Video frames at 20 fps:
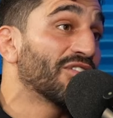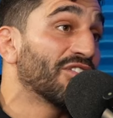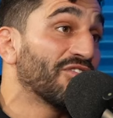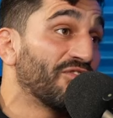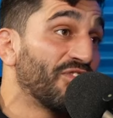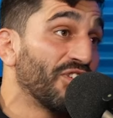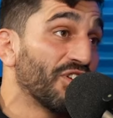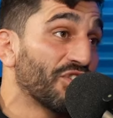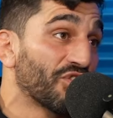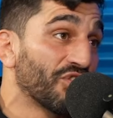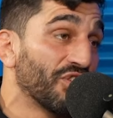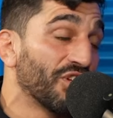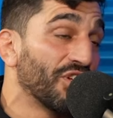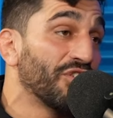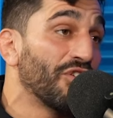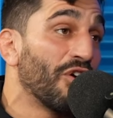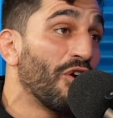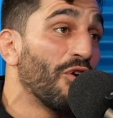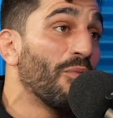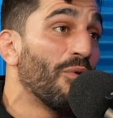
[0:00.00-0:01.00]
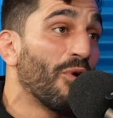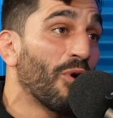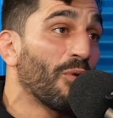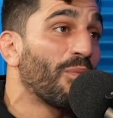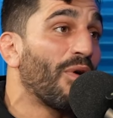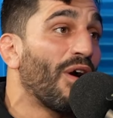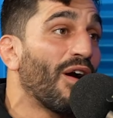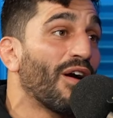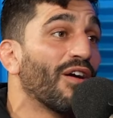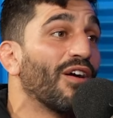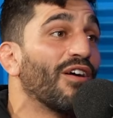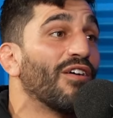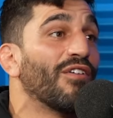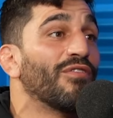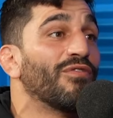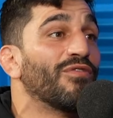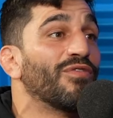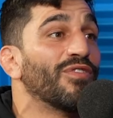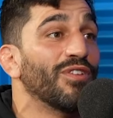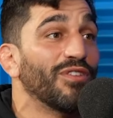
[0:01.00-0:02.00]
officially no more part of
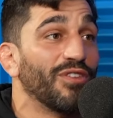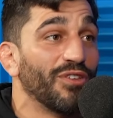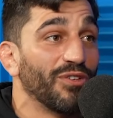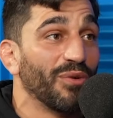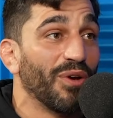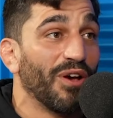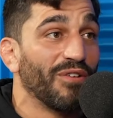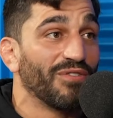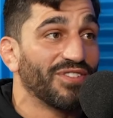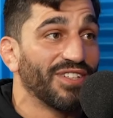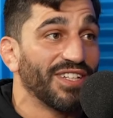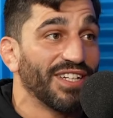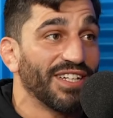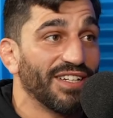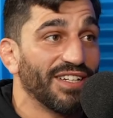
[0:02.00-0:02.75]
yeah. the UFC.